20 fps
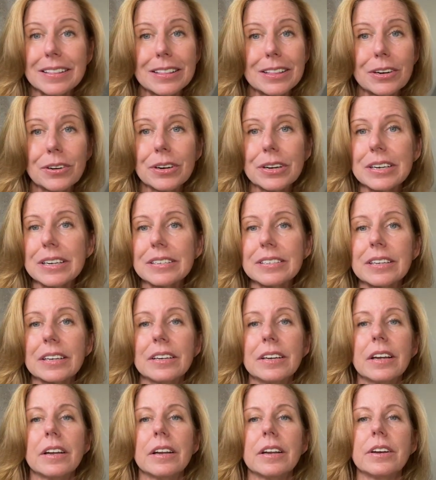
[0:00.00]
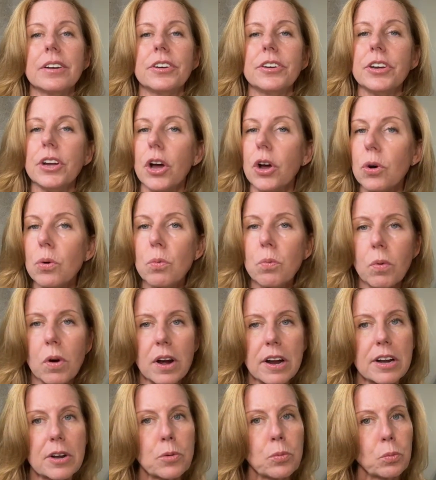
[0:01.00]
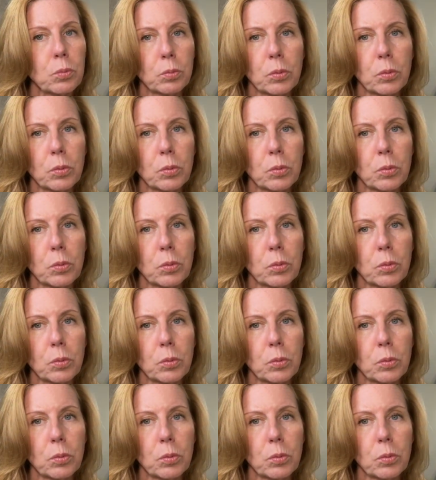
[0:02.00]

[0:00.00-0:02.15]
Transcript: There is no one